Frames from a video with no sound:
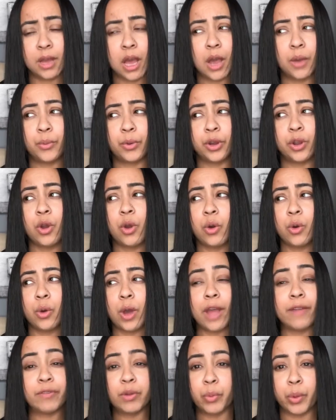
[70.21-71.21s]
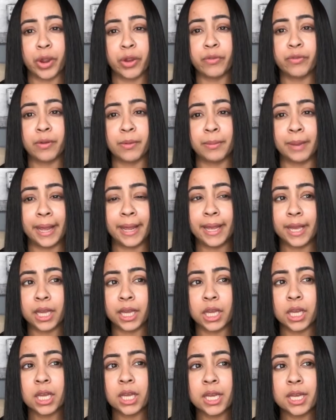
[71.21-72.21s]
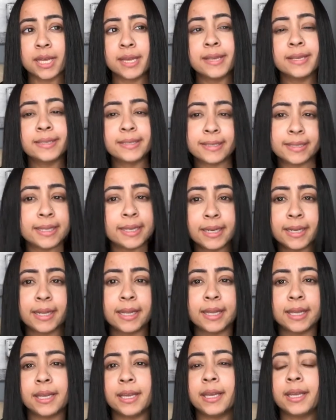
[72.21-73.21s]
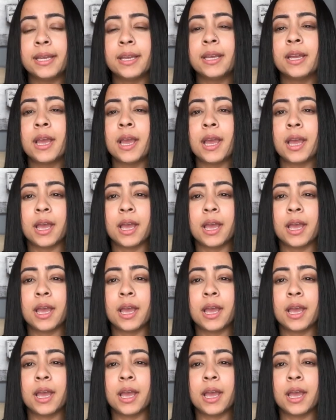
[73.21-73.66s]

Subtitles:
I want to go everywhere from like Sydney